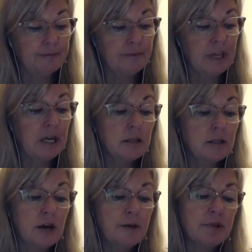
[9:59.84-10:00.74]

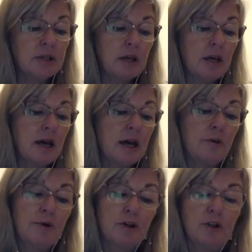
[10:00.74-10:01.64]
So empathy and
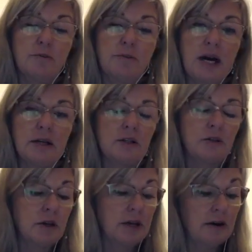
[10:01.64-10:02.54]
emotional
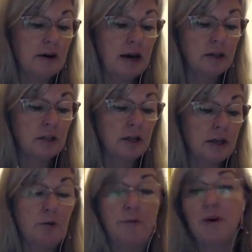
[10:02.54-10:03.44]
mastery are actually,
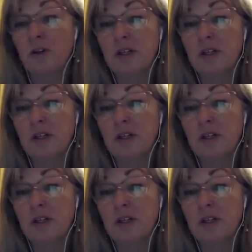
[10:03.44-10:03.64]
or emotional